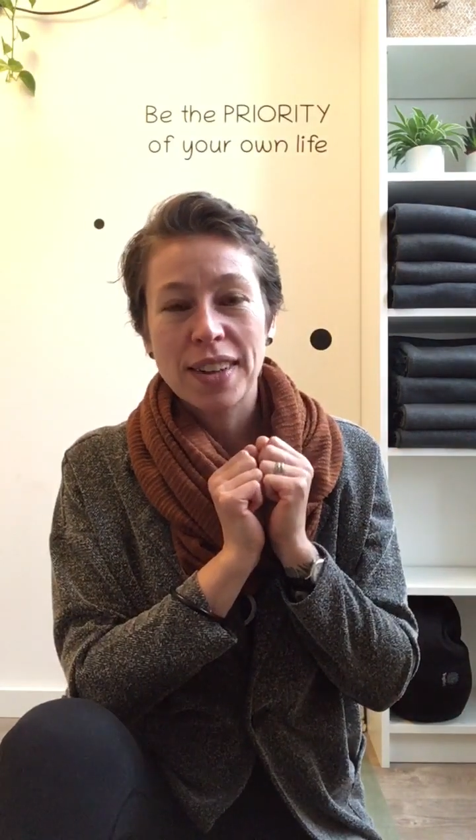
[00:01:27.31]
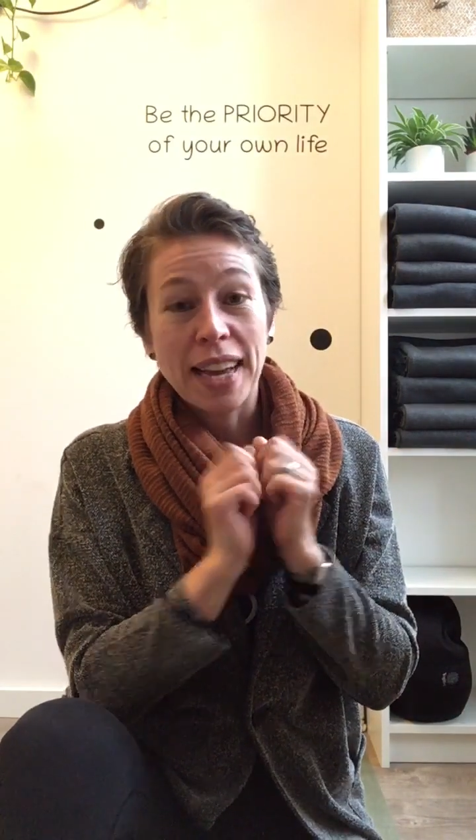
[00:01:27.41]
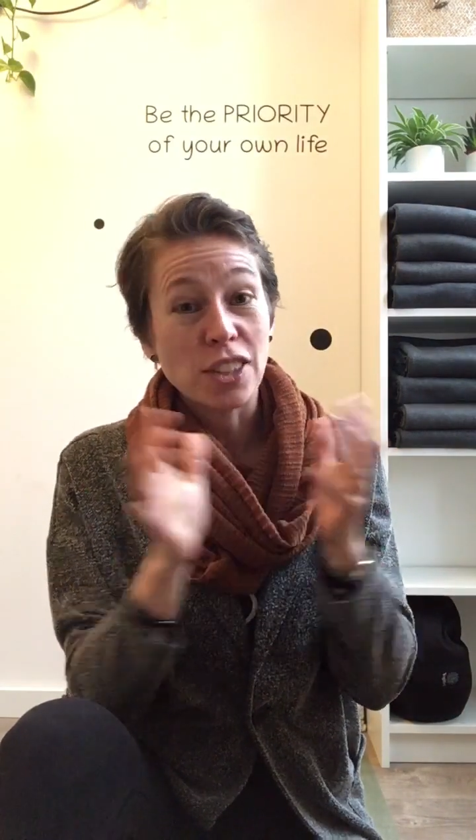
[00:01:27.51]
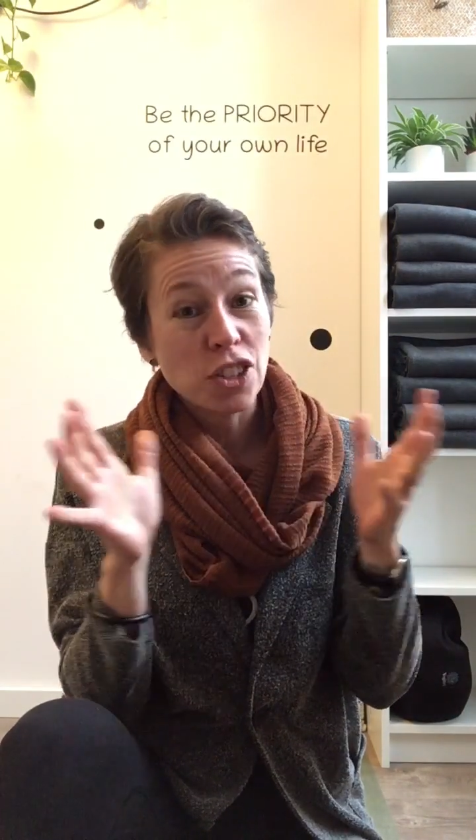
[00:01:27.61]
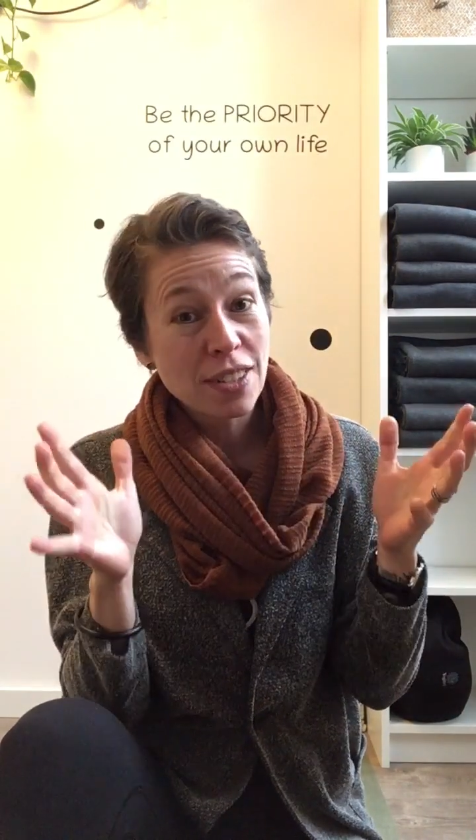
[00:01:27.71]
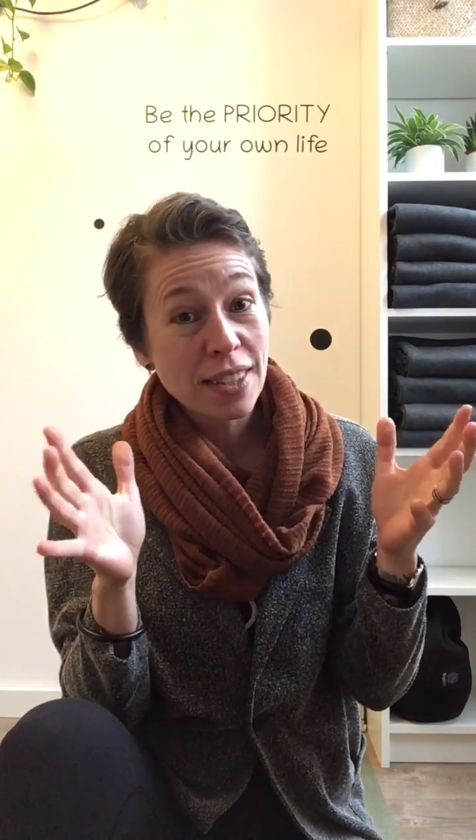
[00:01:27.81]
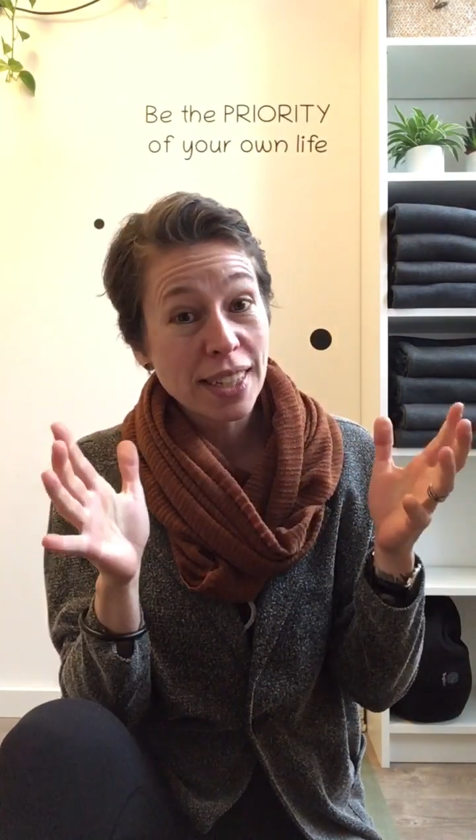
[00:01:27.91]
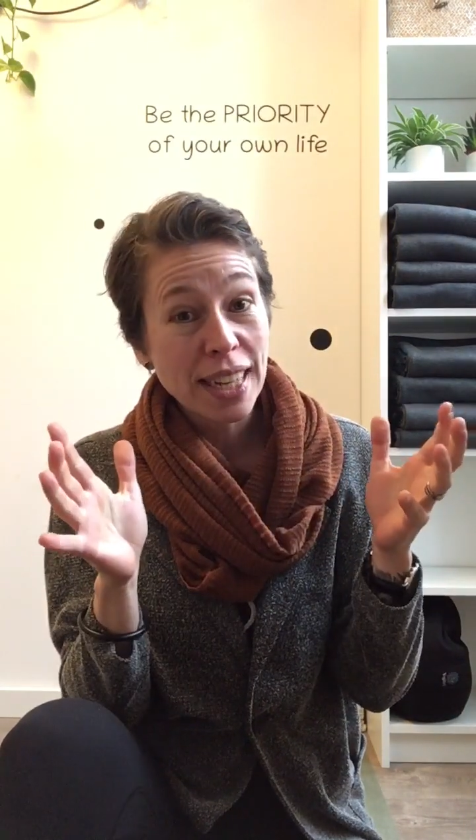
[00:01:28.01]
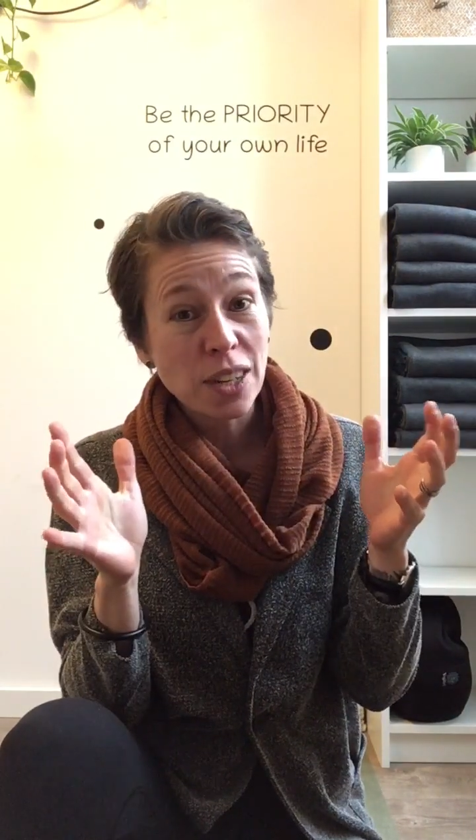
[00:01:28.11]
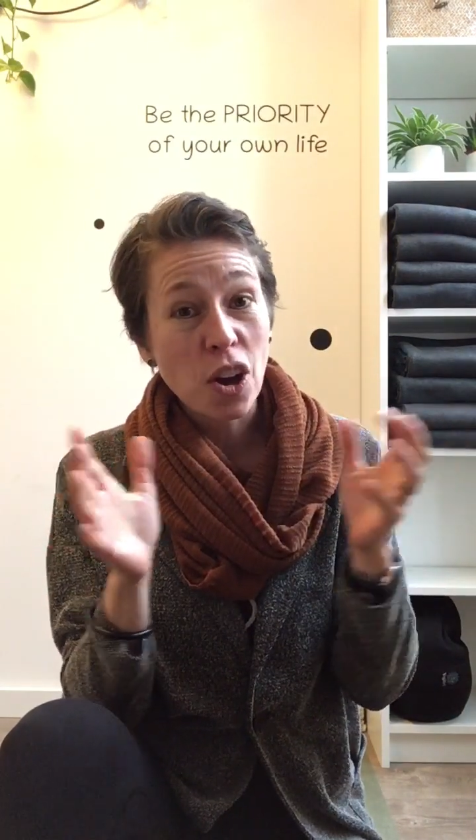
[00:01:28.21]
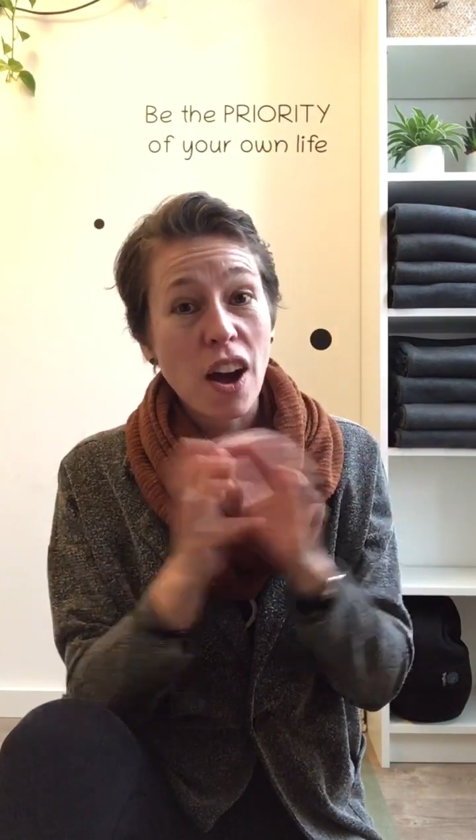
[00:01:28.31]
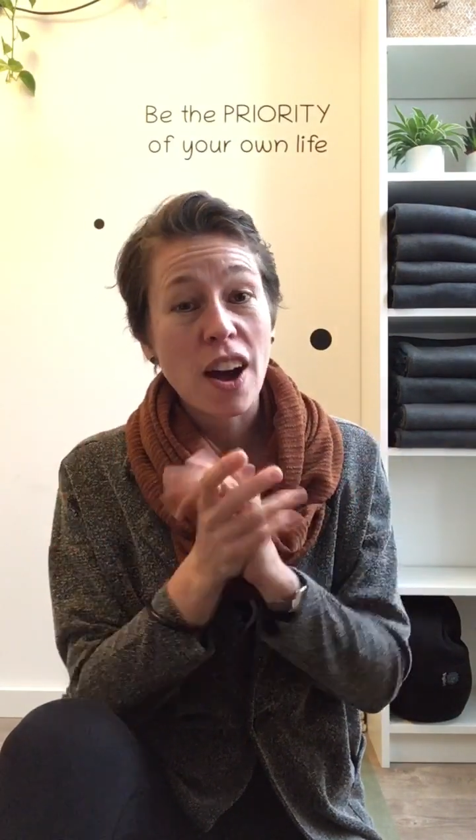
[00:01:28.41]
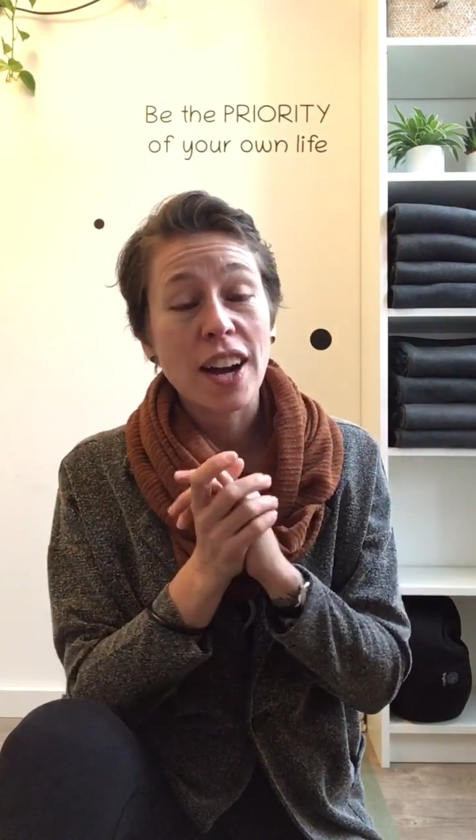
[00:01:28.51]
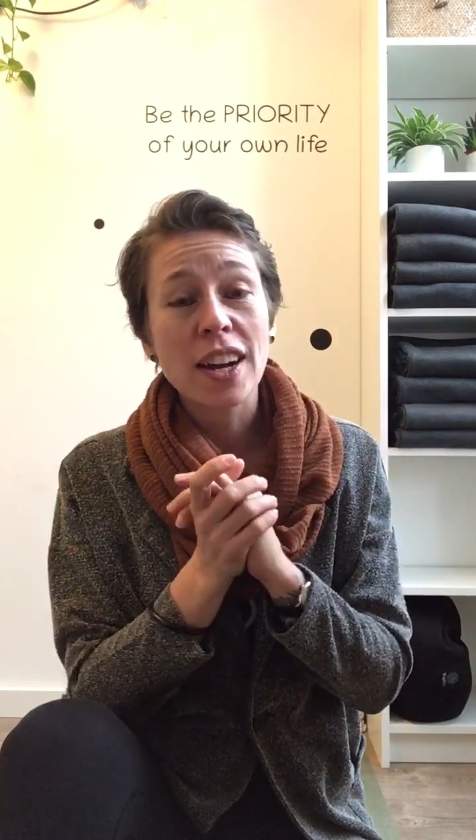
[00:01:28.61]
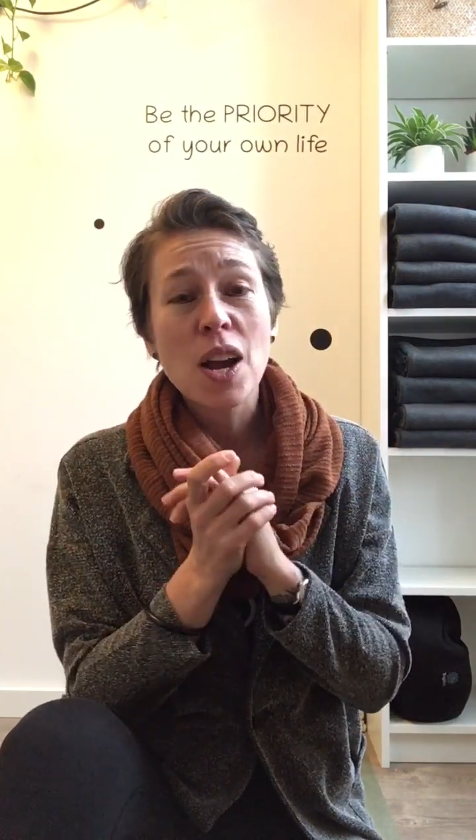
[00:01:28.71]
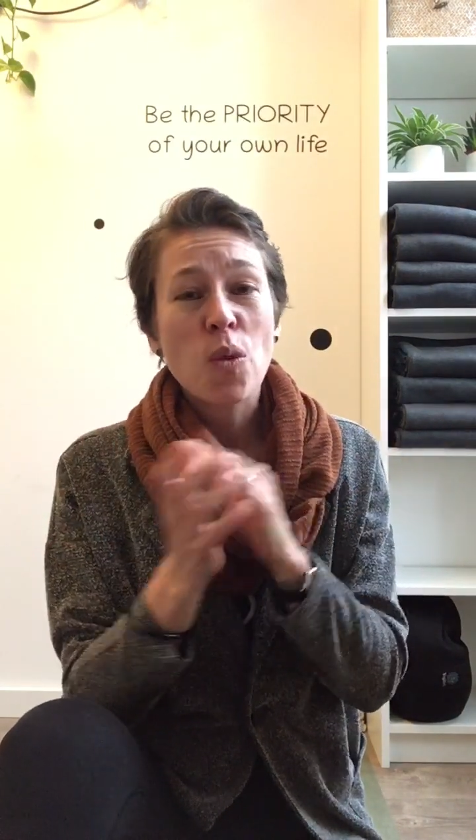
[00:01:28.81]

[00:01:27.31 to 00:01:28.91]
And just like in a car,